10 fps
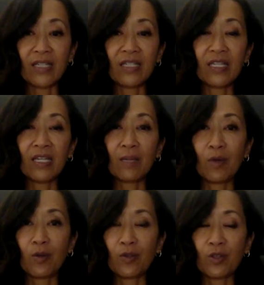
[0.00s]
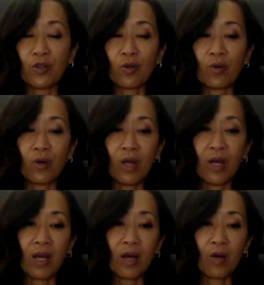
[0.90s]
I did see him also
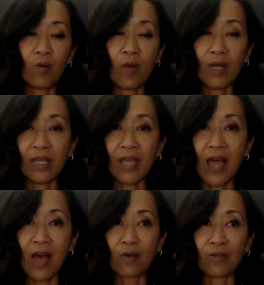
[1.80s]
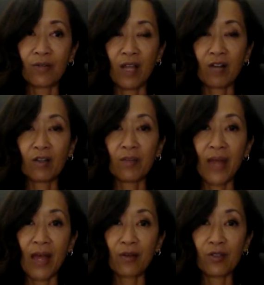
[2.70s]
walking out of the locker room and
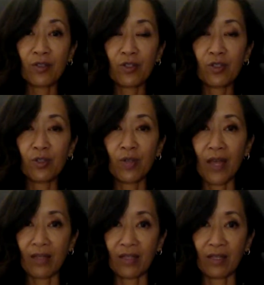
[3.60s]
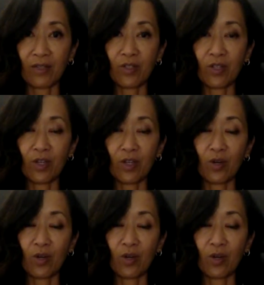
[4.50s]
out to the exit. So